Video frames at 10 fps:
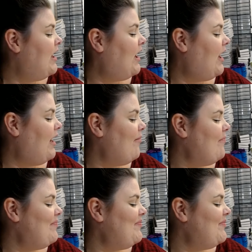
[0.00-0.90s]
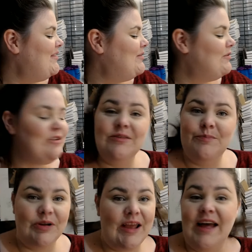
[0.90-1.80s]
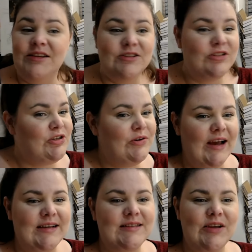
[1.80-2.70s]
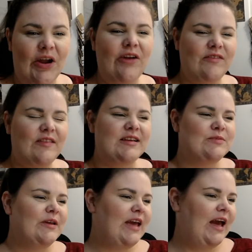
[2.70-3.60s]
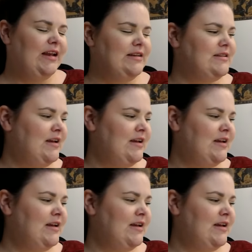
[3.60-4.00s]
but yeah, soon as, so hopefully this weekend,